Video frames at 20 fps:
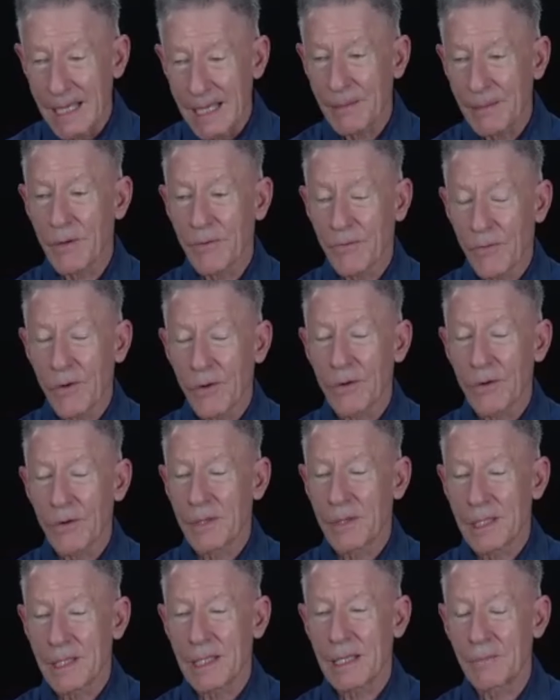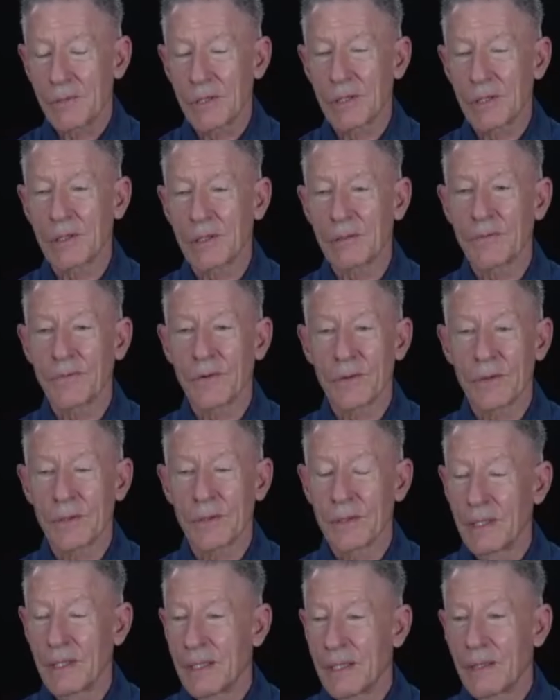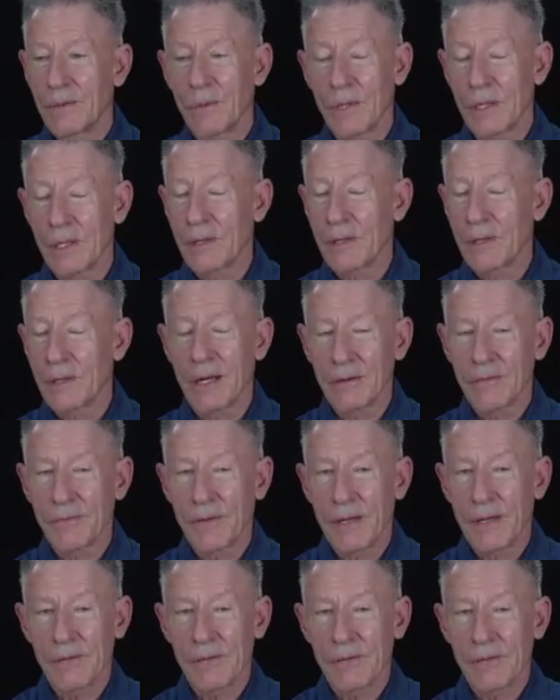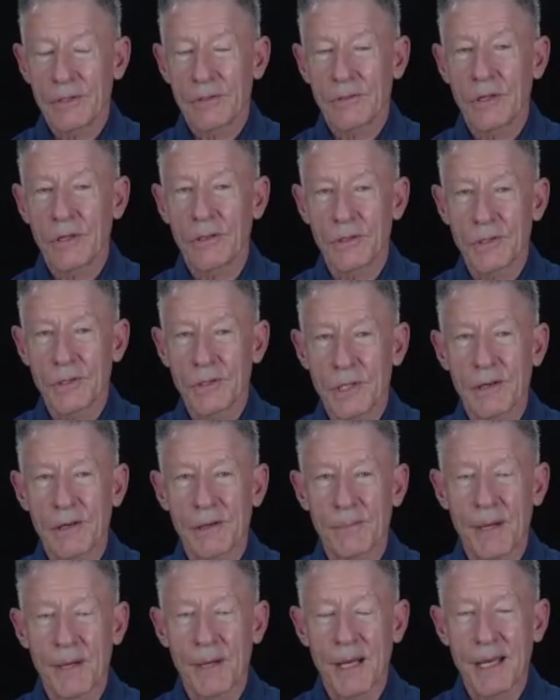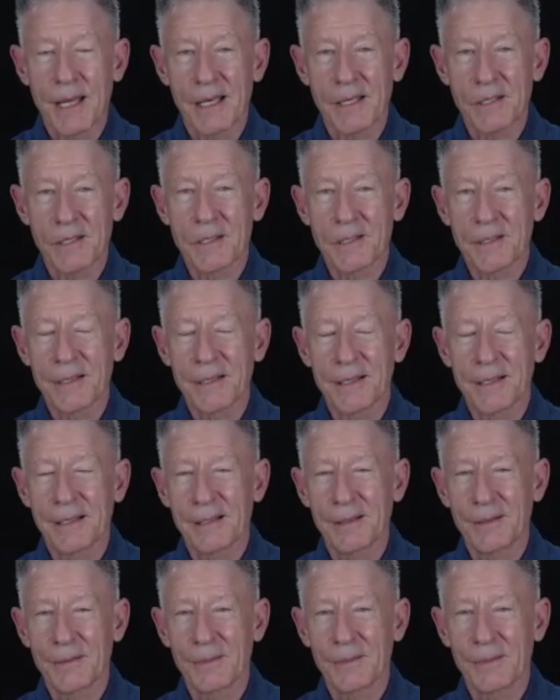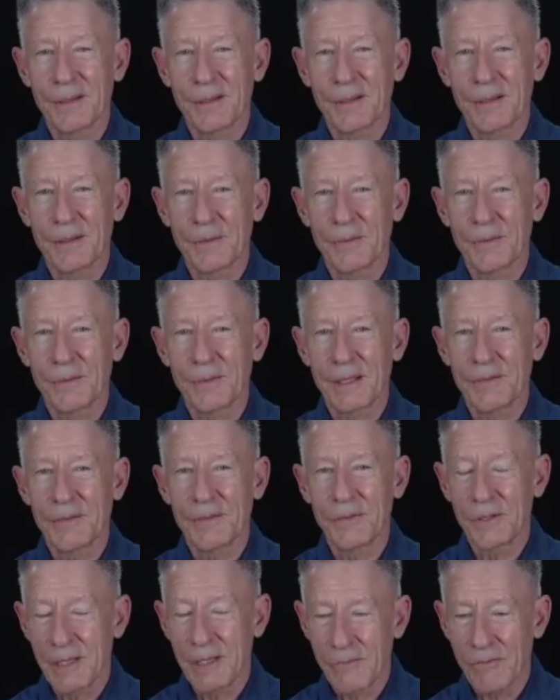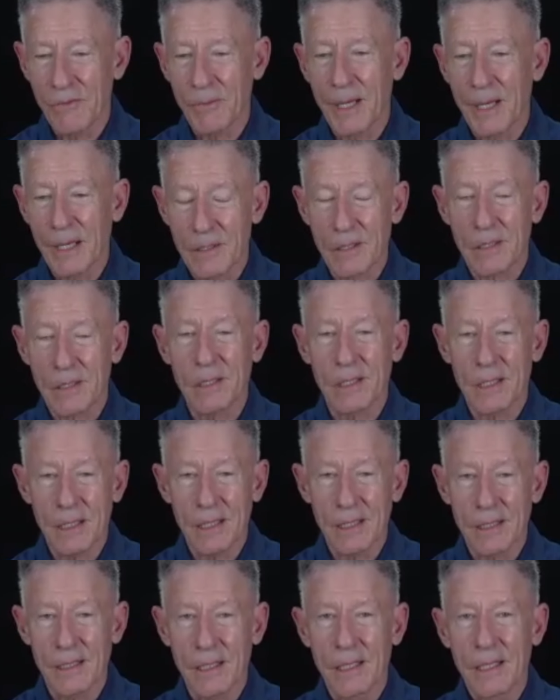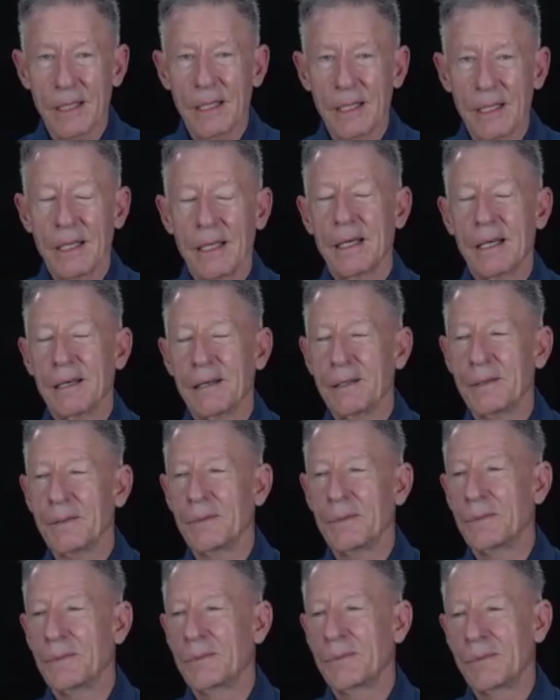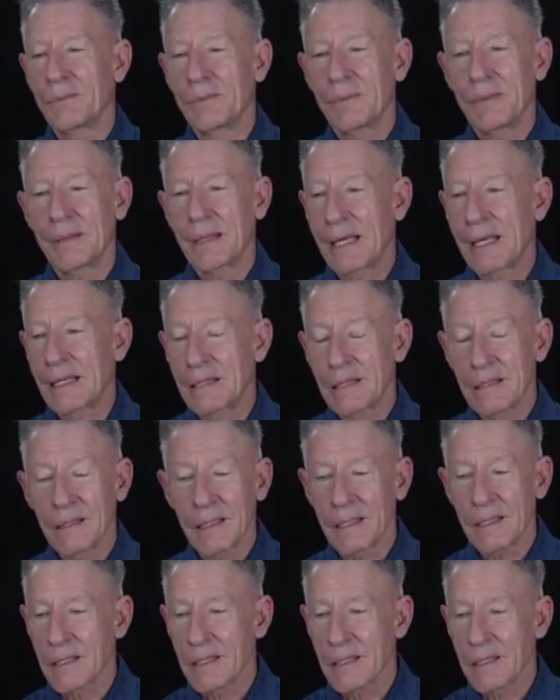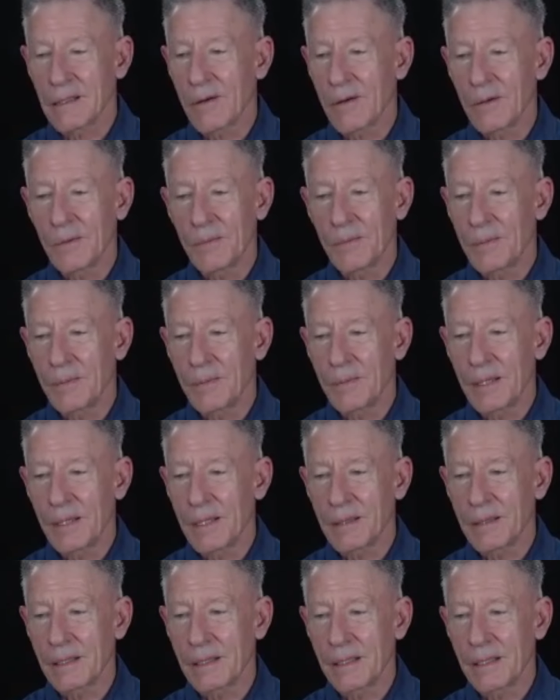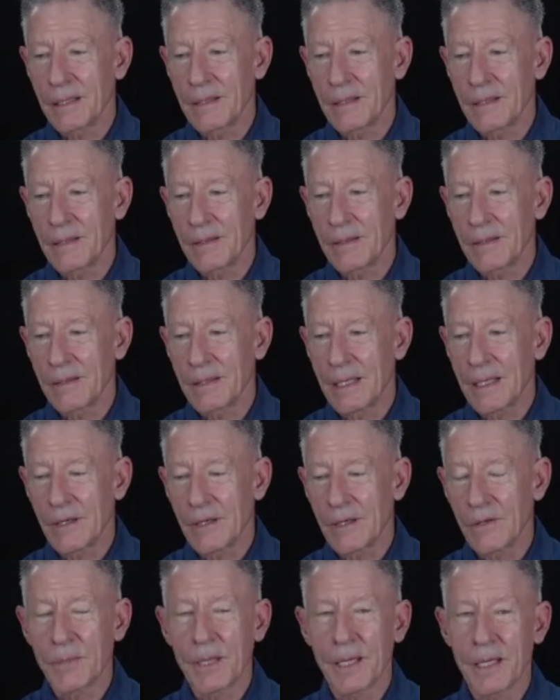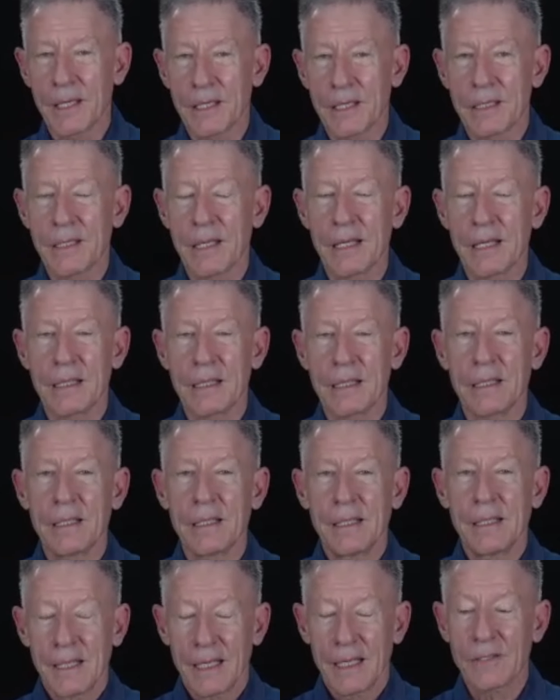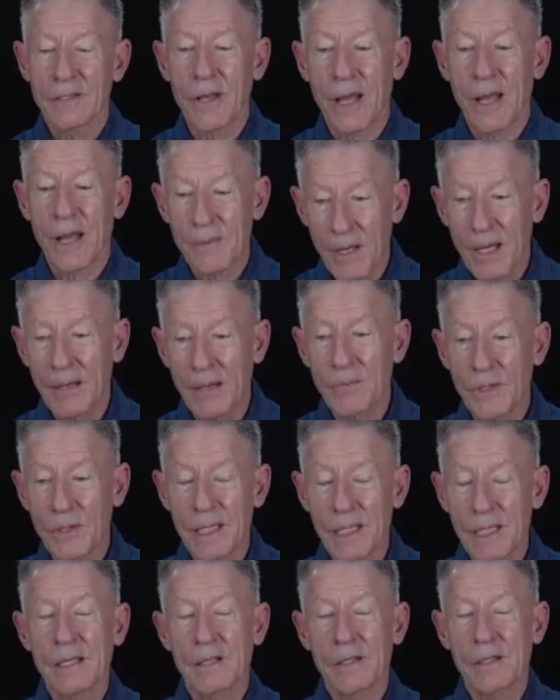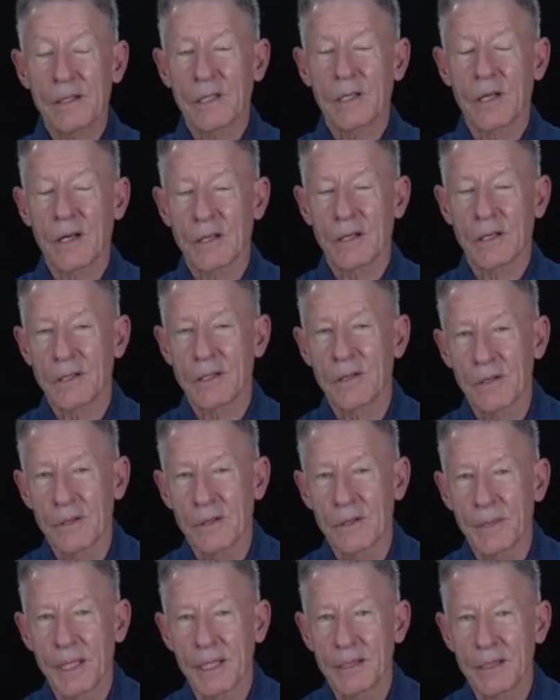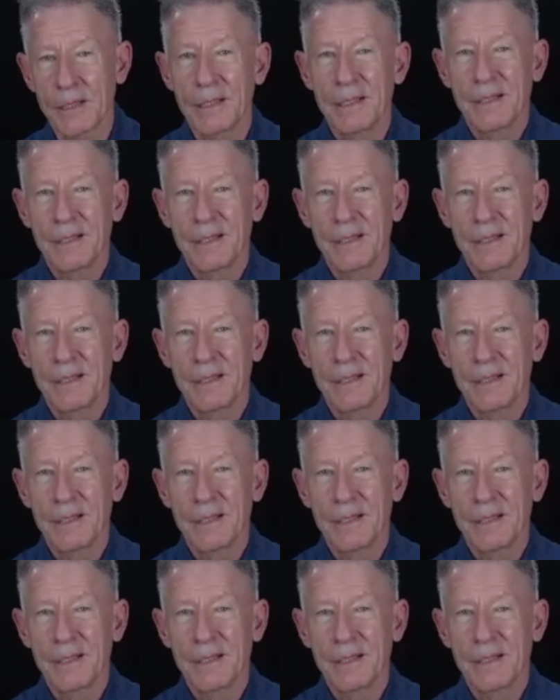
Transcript: performed the theme song for one of our favorite shows here at my house, If You Give a Mouse a Cookie. That's Lisa Loeb at her best, and so I'm really eager to talk to her about